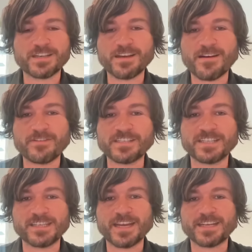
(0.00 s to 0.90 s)

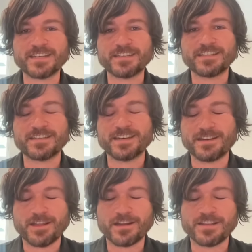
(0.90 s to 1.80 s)
Obviously, like a
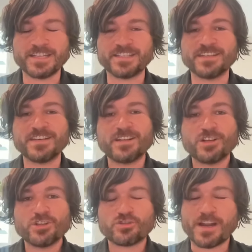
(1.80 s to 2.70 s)
lot of these
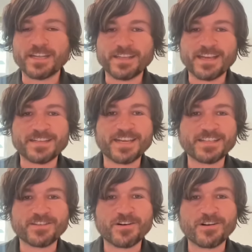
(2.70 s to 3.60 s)
training data
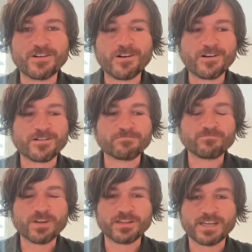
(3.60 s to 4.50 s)
sets are
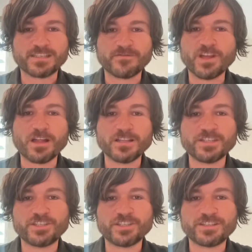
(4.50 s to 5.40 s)
collective
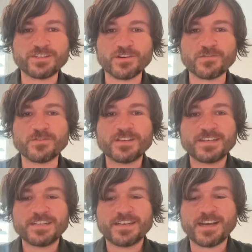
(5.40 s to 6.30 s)
knowledge, and so
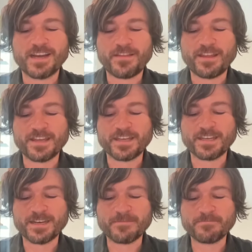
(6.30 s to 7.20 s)
I think
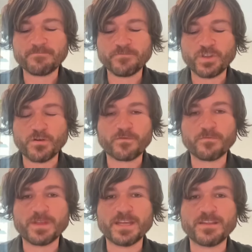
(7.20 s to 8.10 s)
for
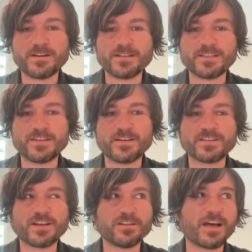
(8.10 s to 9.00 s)
me,
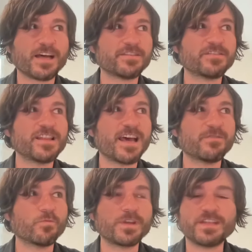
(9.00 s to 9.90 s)
there's a lot
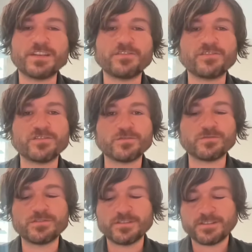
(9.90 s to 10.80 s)
that we need
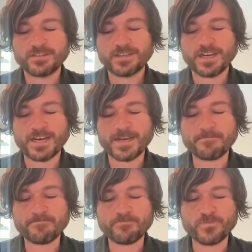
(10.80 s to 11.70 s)
to
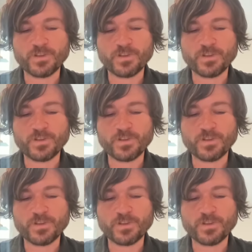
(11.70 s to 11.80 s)
learn